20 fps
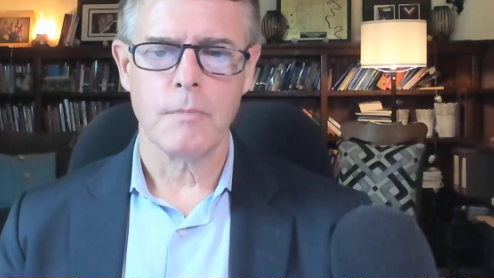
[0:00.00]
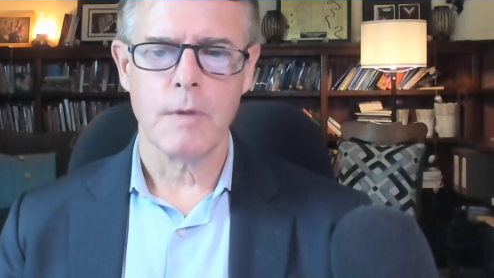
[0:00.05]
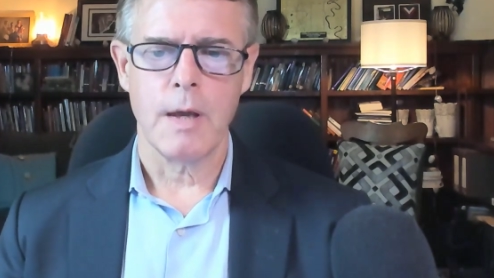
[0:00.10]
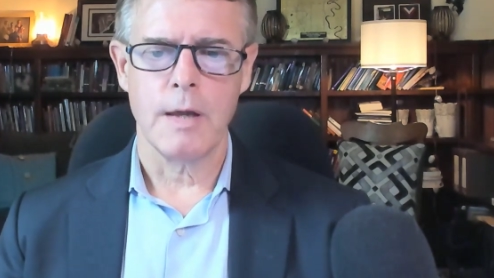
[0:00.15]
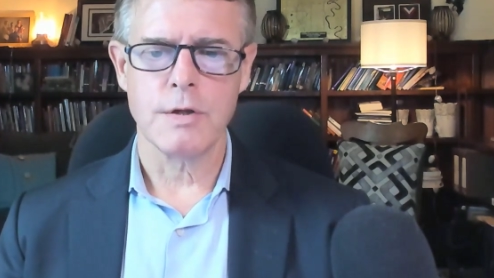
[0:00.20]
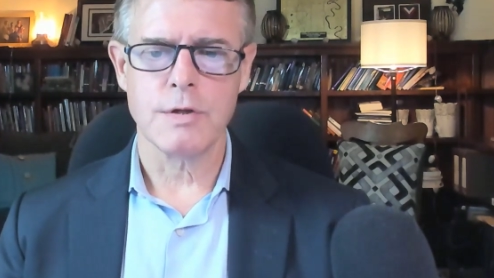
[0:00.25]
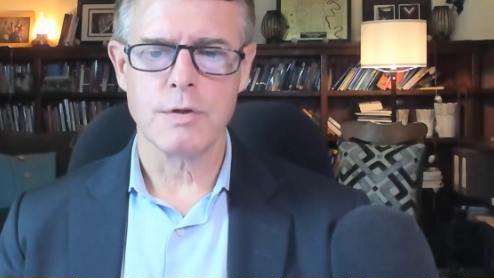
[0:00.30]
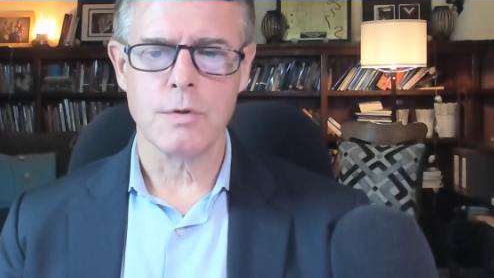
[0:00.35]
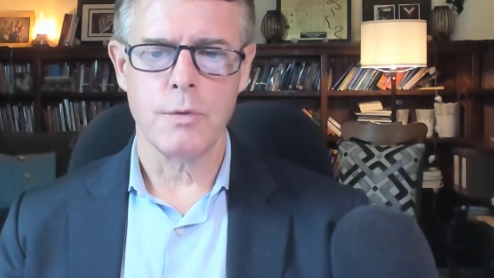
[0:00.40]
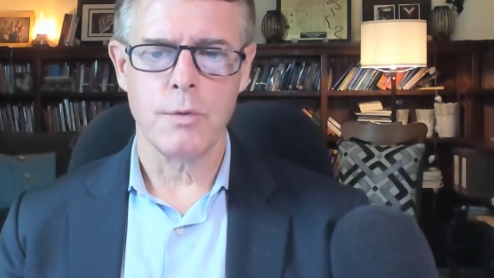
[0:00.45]

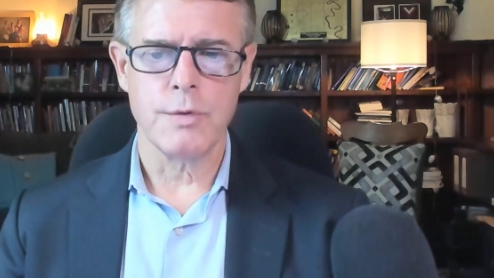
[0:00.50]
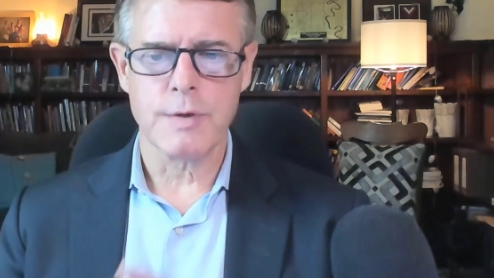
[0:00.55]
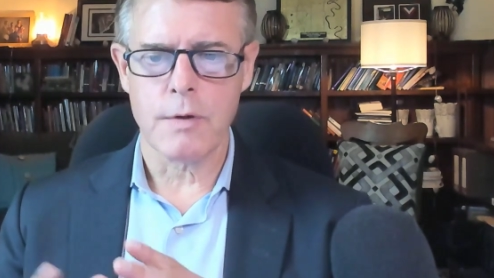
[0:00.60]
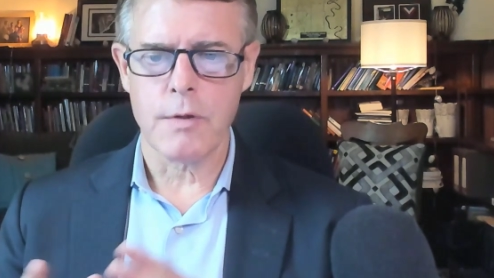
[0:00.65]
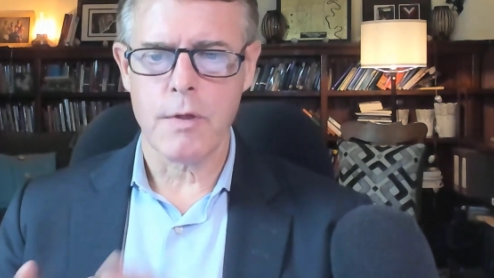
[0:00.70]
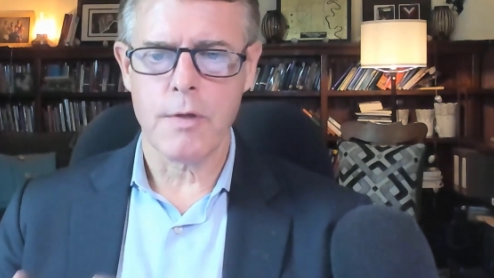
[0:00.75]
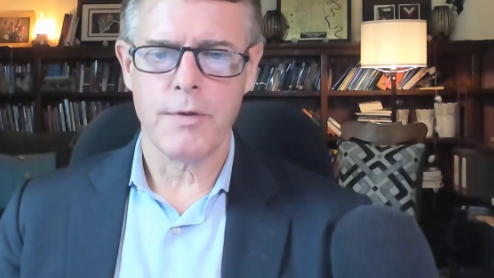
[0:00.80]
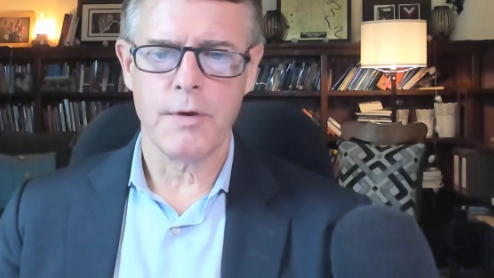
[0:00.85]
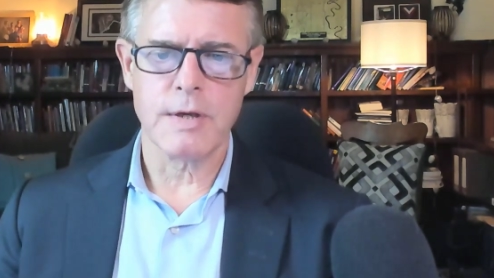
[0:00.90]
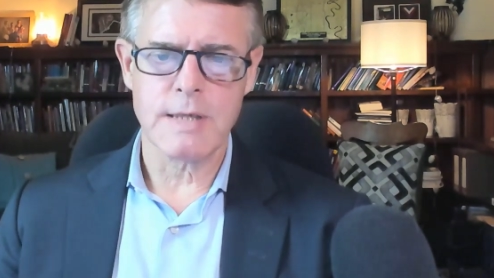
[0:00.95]
And so those
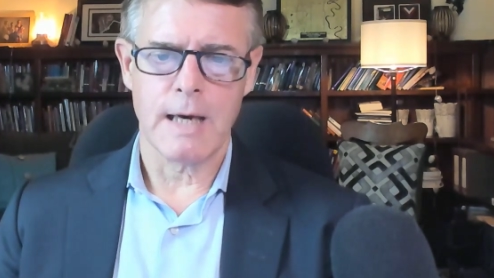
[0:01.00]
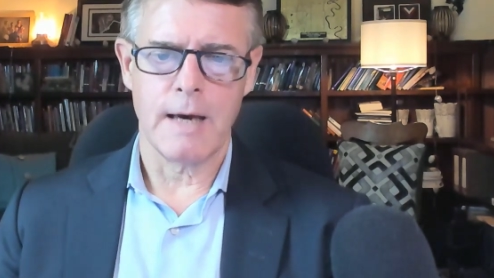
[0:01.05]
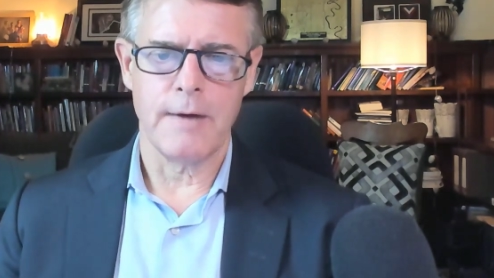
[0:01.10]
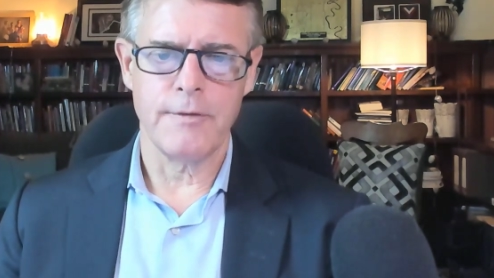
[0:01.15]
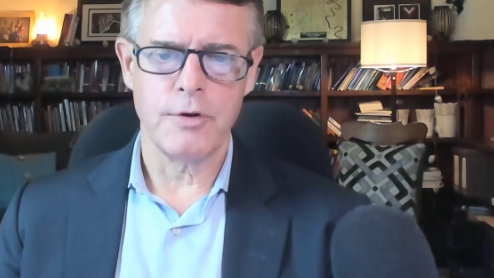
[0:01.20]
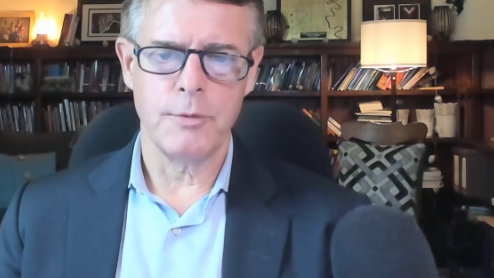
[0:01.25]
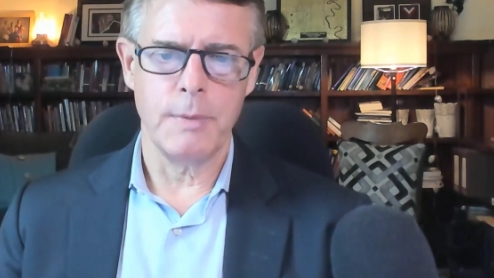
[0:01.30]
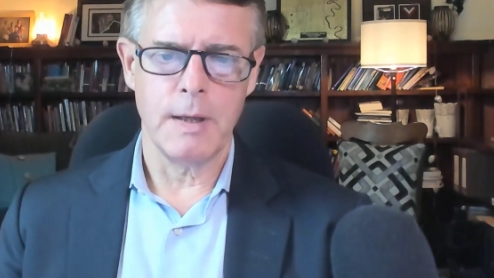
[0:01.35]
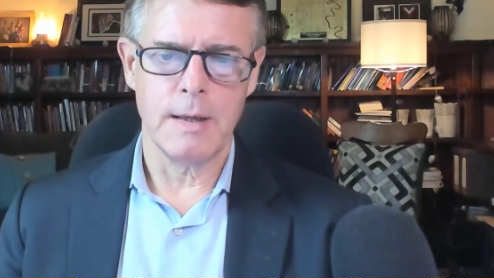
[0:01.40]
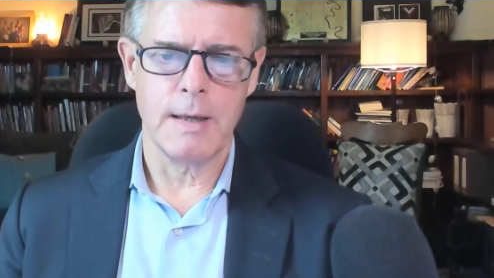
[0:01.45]
other things have
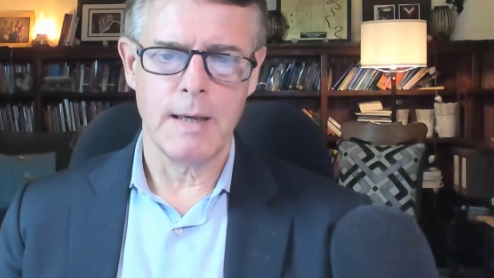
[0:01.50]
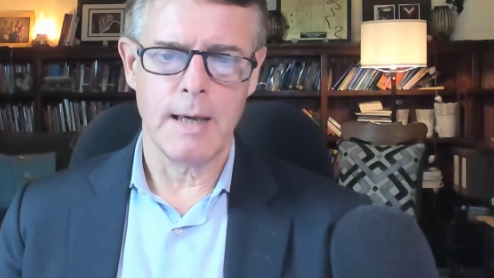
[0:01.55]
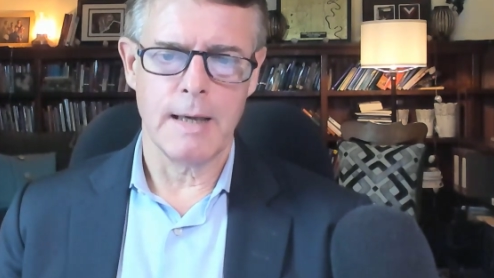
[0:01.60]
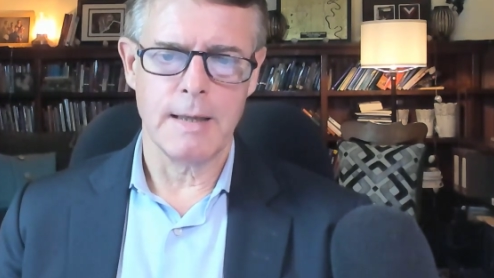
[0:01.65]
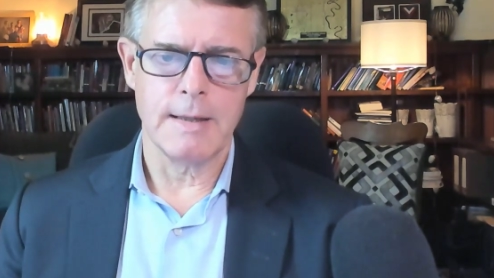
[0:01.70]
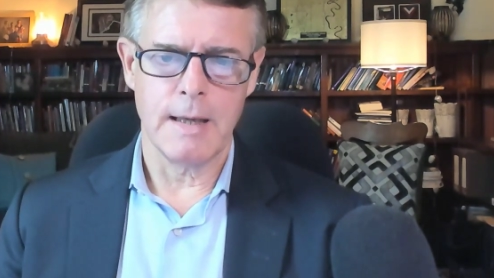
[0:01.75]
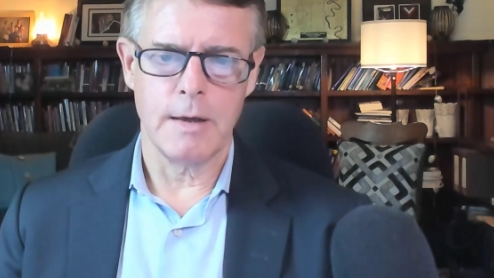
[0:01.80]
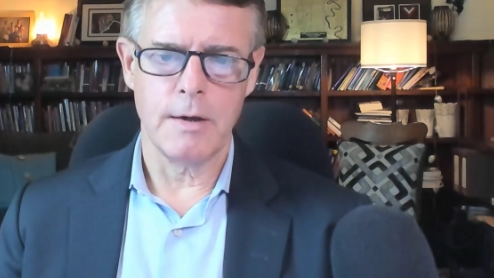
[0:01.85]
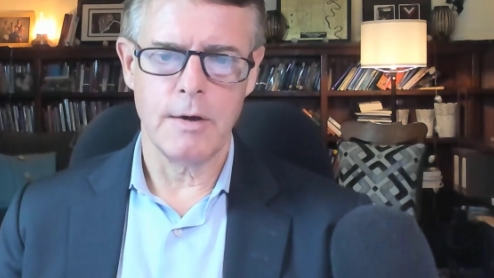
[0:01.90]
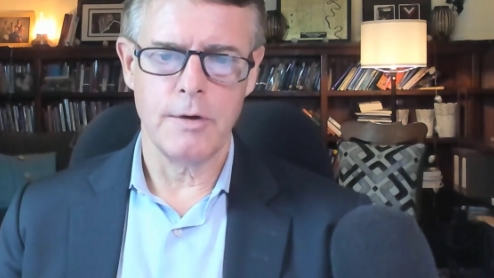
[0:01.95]
to be
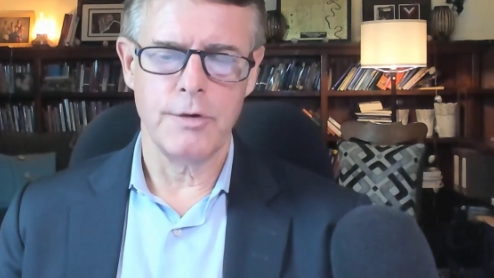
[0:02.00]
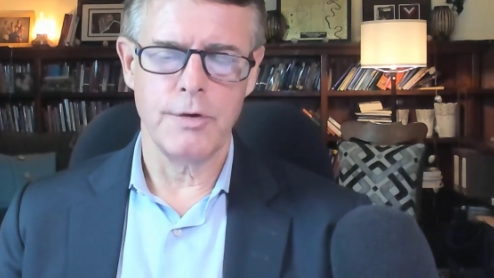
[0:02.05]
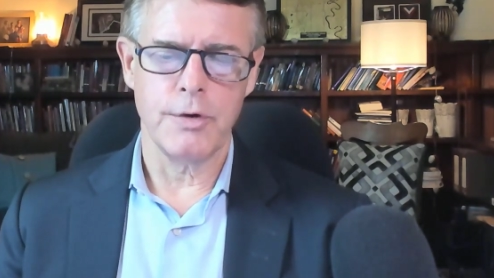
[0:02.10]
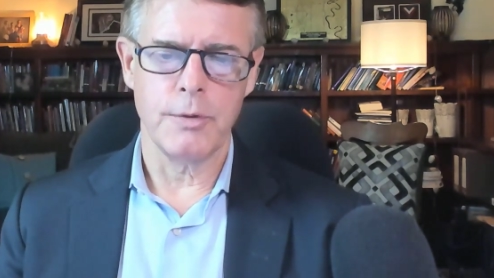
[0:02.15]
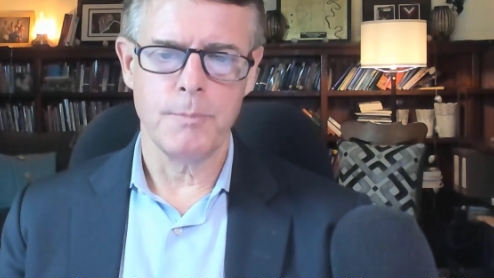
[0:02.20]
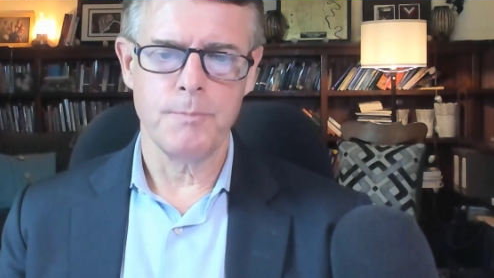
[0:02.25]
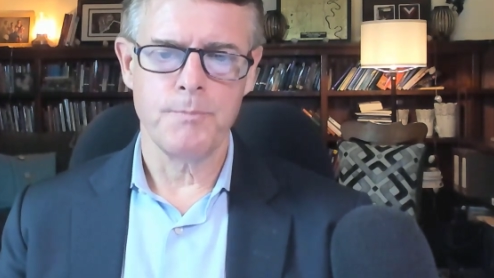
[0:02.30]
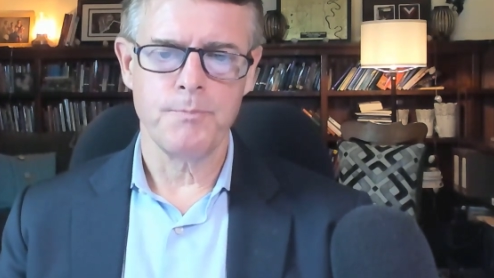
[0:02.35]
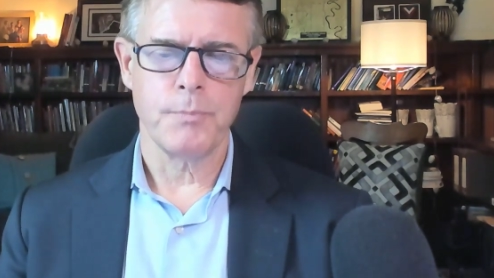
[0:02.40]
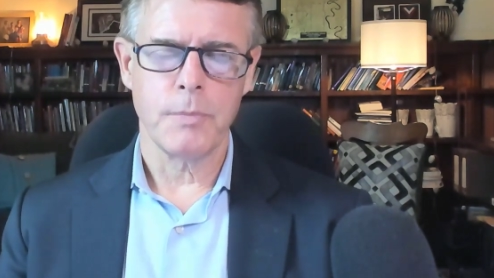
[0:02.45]
attended to.